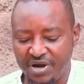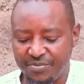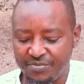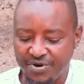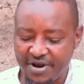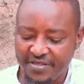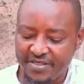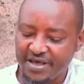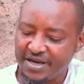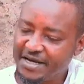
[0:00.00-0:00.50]
My
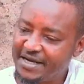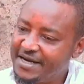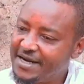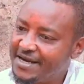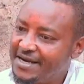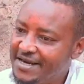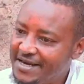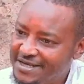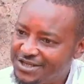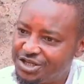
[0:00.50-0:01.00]
brother
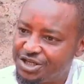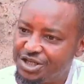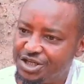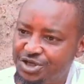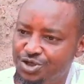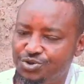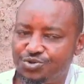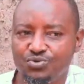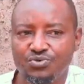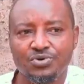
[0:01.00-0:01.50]
needed
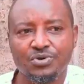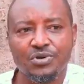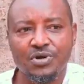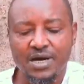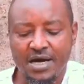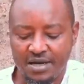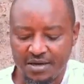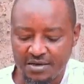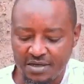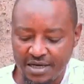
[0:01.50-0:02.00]
HDU.
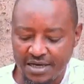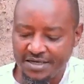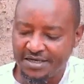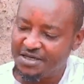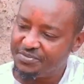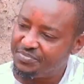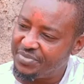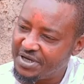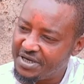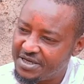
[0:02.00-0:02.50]
High
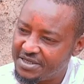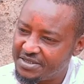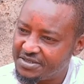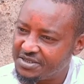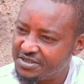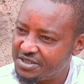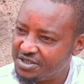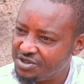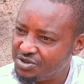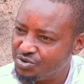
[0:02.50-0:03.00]

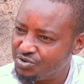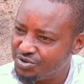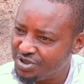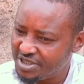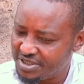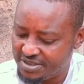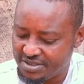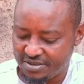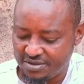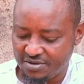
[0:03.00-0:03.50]
dependency
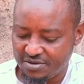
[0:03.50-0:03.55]
unit.